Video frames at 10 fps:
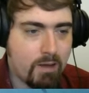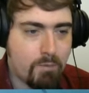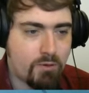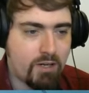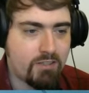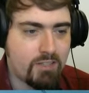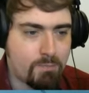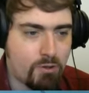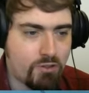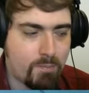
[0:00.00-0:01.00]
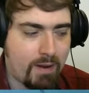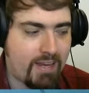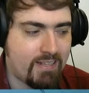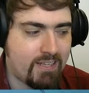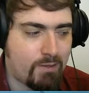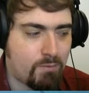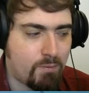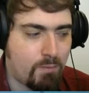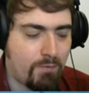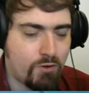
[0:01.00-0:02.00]
Bodexius puts up
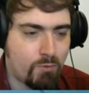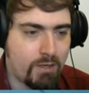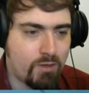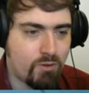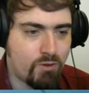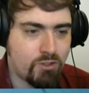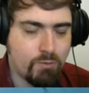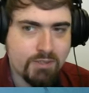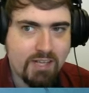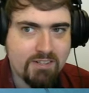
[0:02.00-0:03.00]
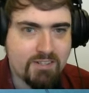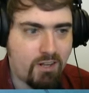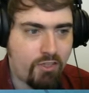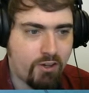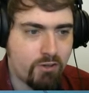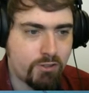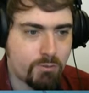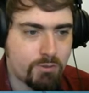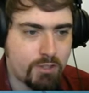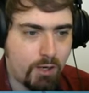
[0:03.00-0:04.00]
81 torpedo launcher. Well, that's nothing, and
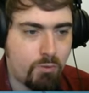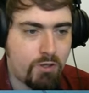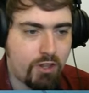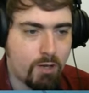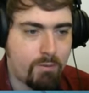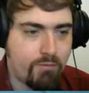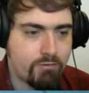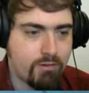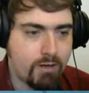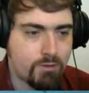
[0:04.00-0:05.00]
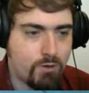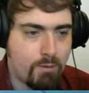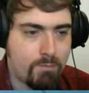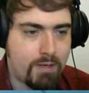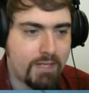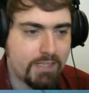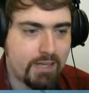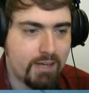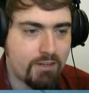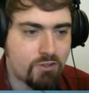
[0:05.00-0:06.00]
also it's the only thing above the ground, so it
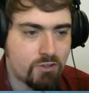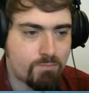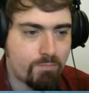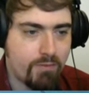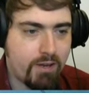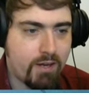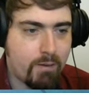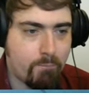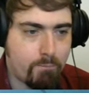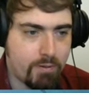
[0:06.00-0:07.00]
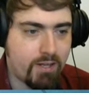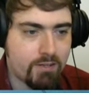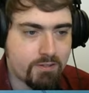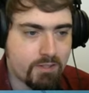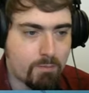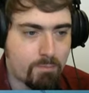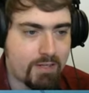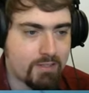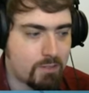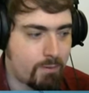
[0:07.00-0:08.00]
immediately gets just blasted to
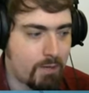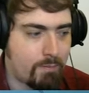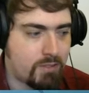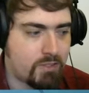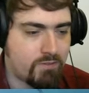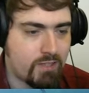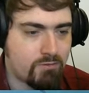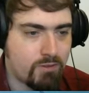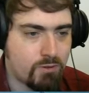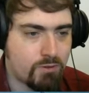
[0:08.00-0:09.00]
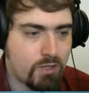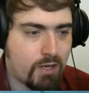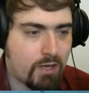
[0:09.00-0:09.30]
pieces by a bunch of destros.